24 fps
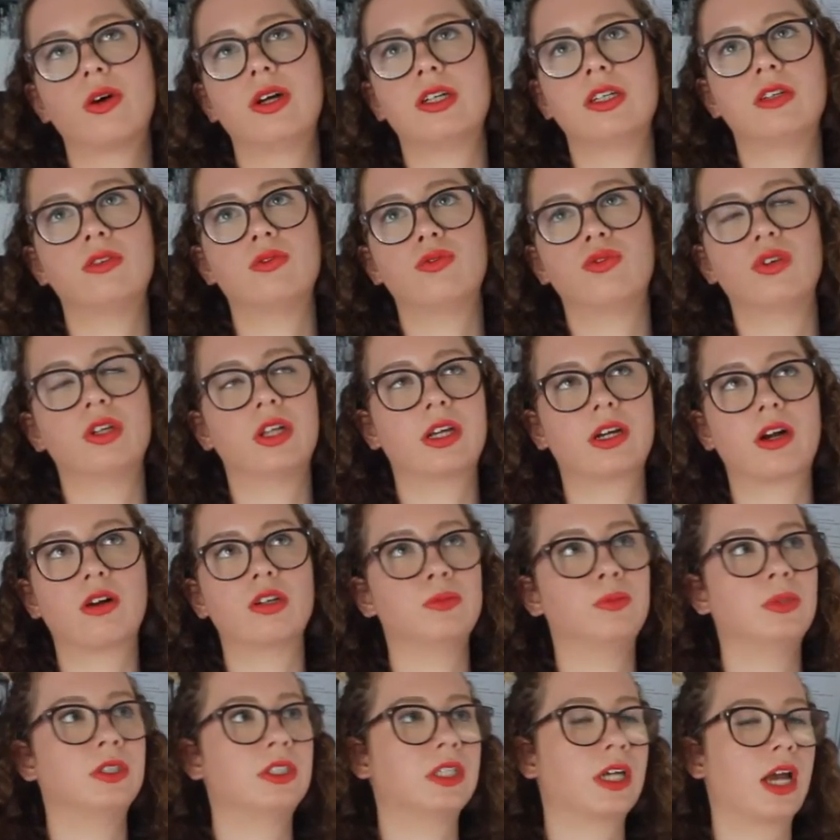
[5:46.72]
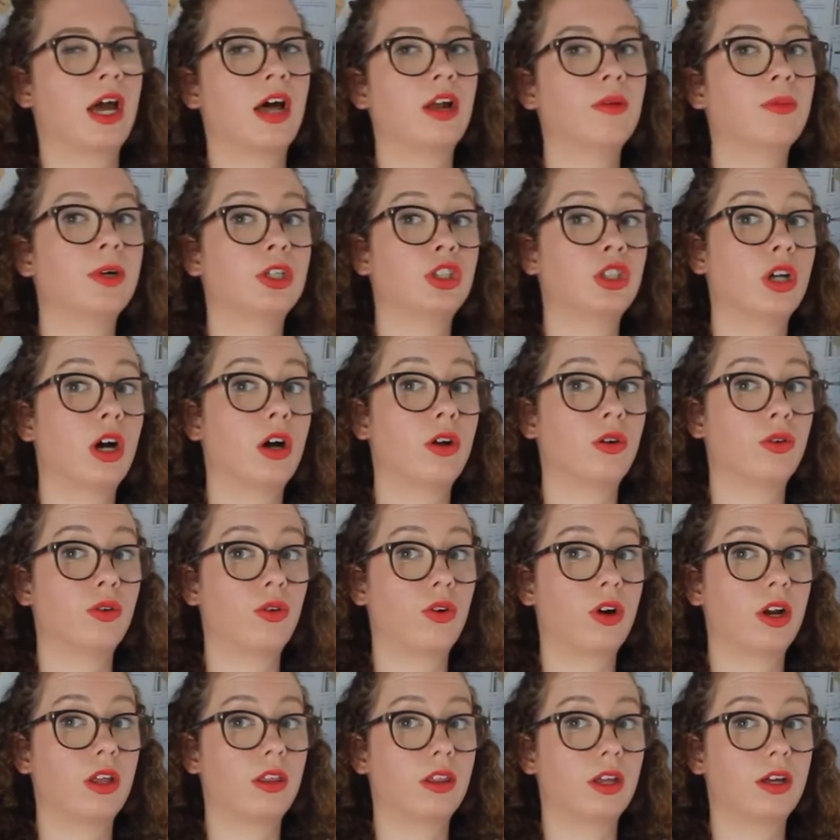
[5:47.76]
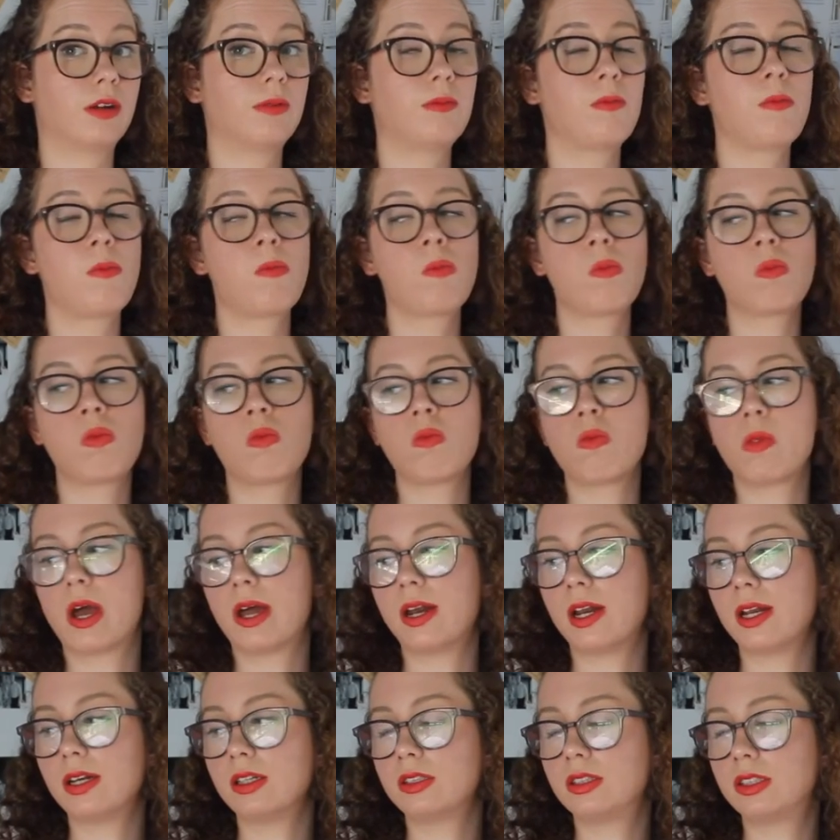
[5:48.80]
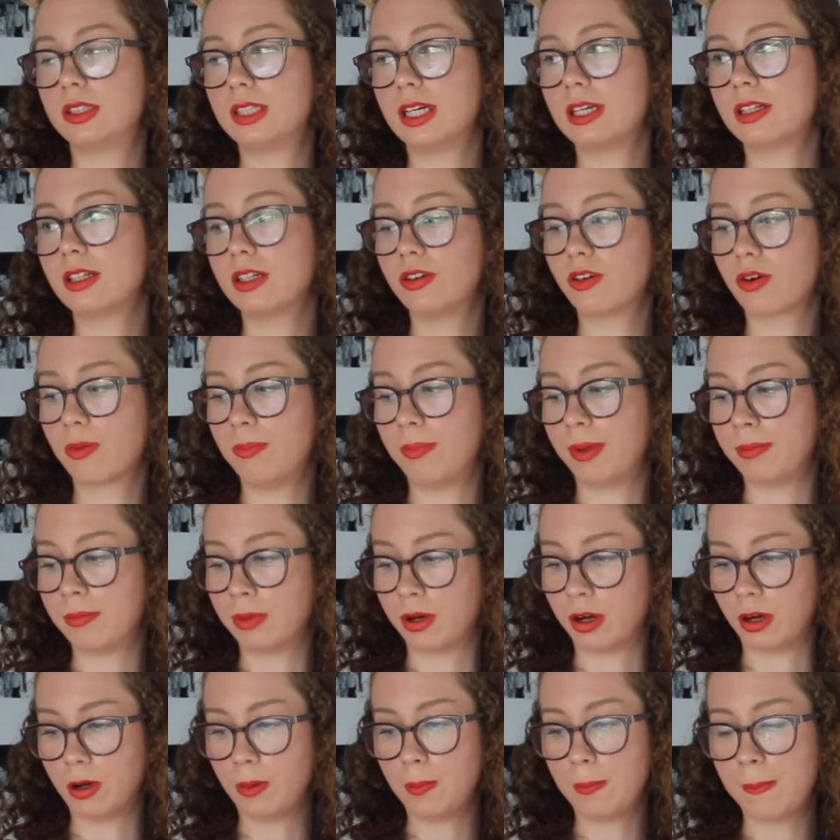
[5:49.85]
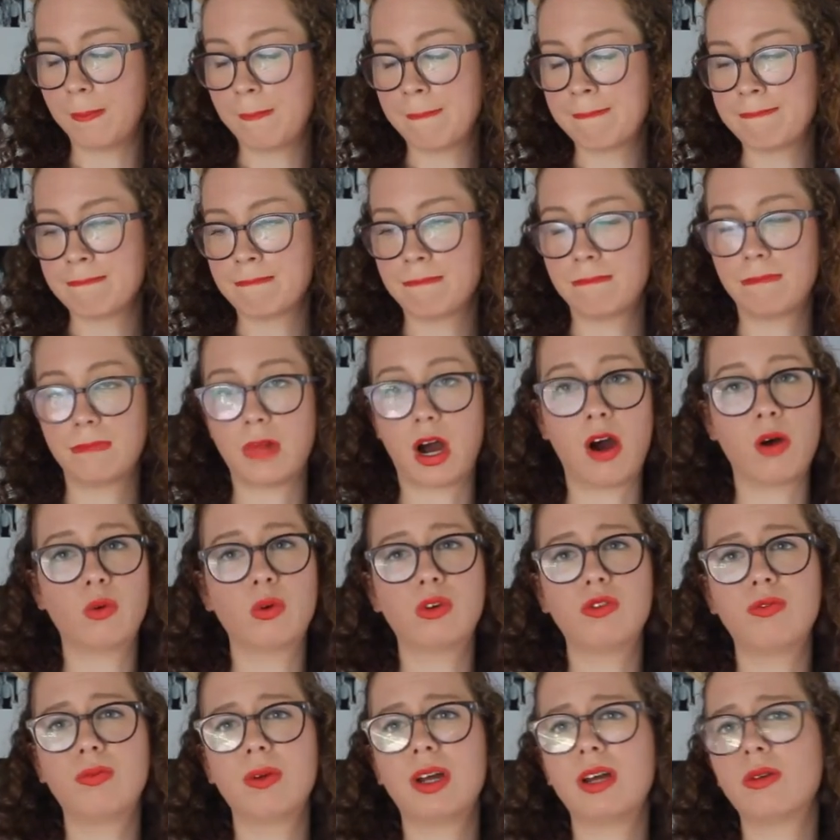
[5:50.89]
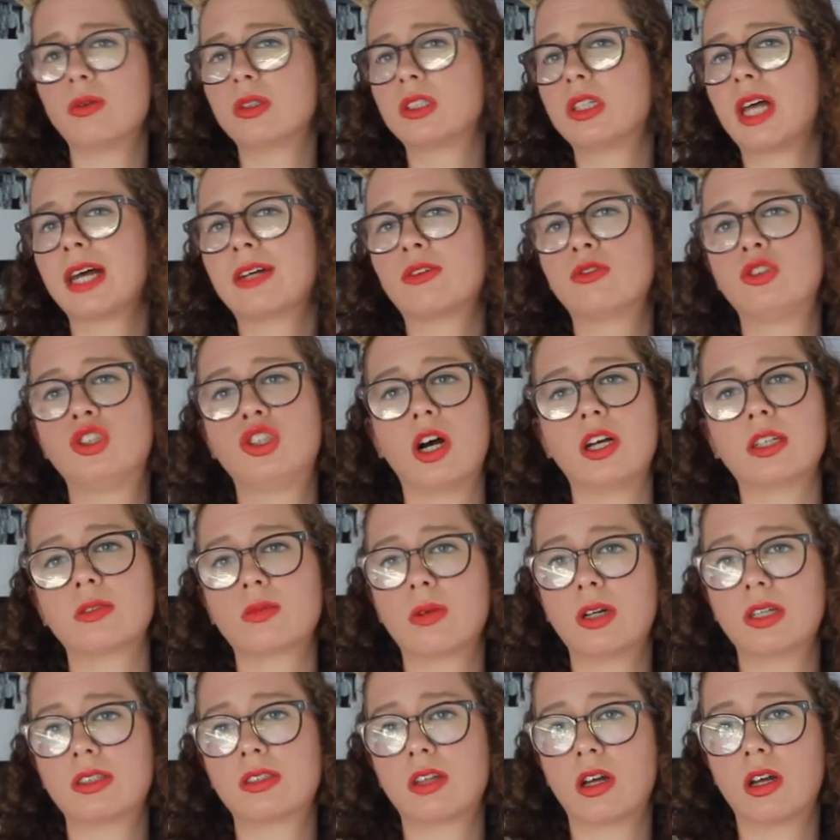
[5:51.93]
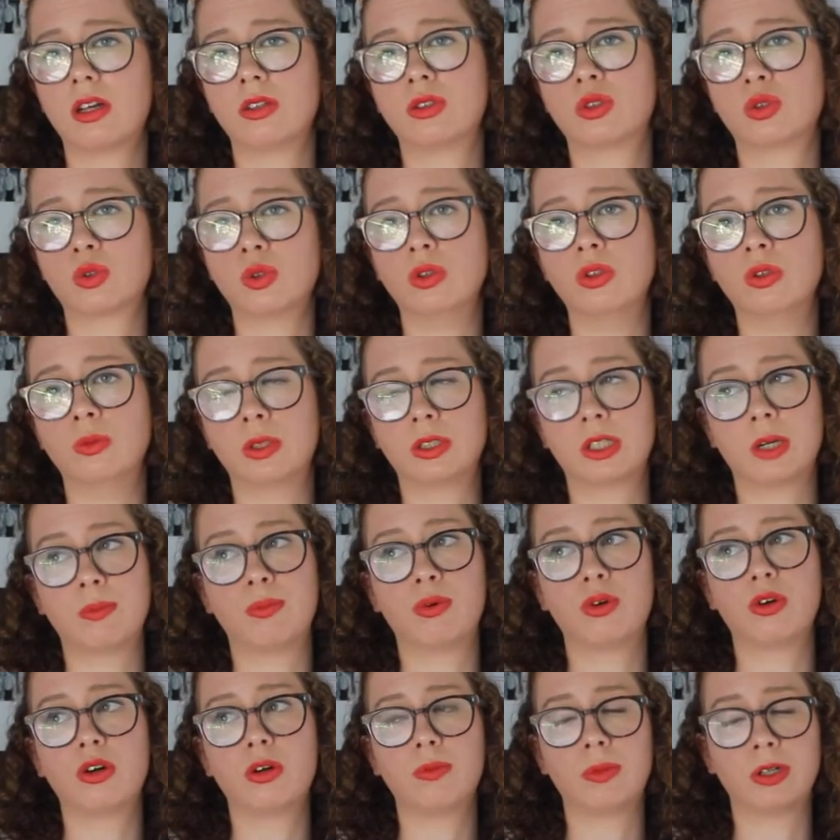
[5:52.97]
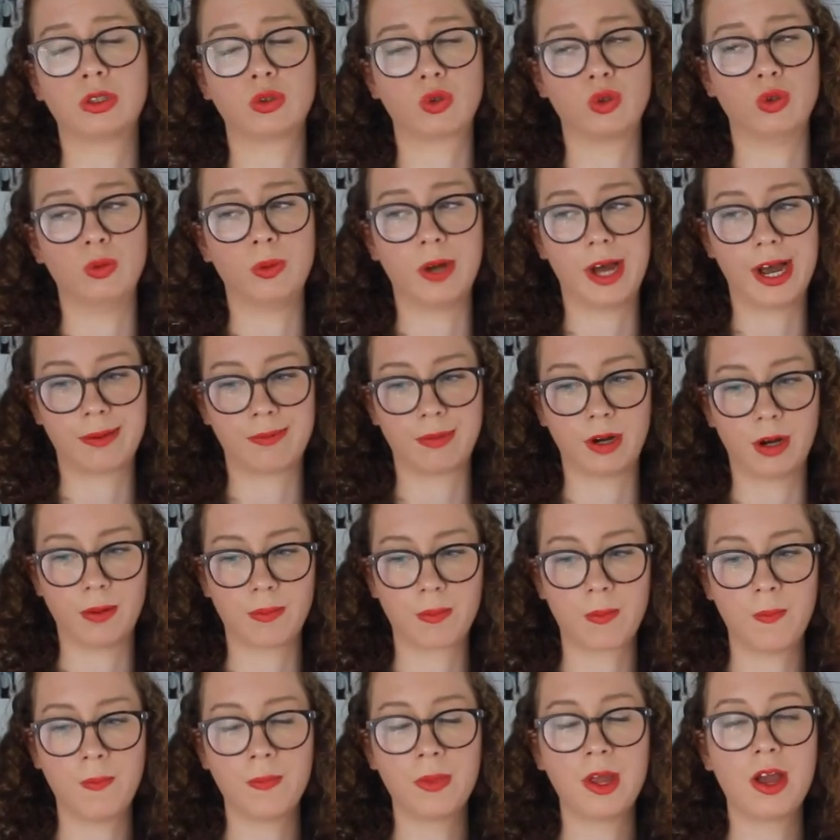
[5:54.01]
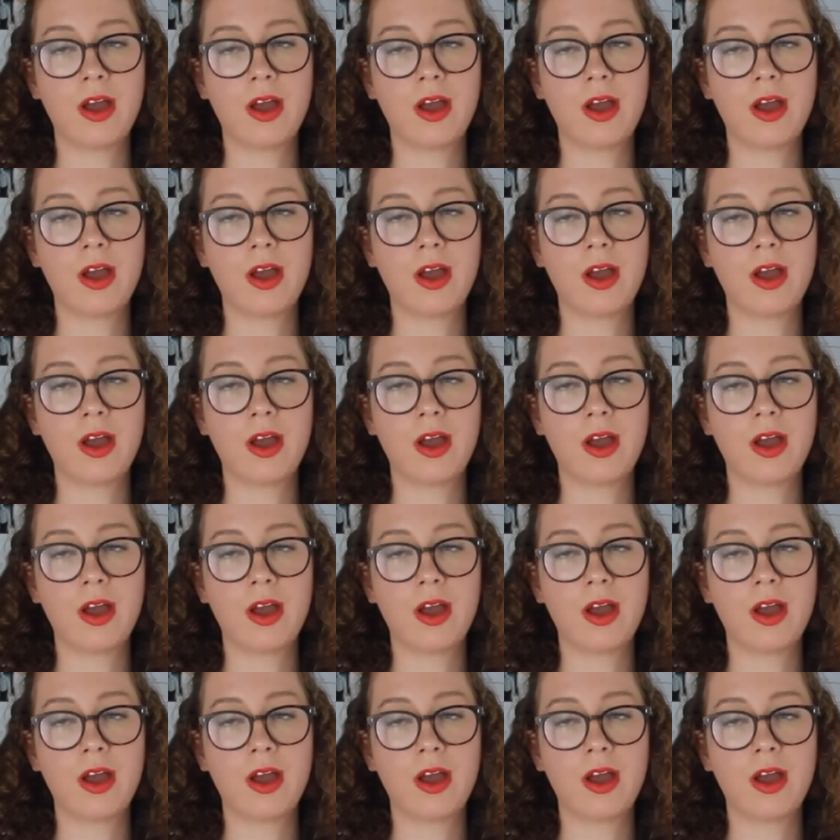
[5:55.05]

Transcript: didn't feel like I was missing out on my childhood or anything. And I distinctly remember, it was like just when I started school because I put it on my school bag, but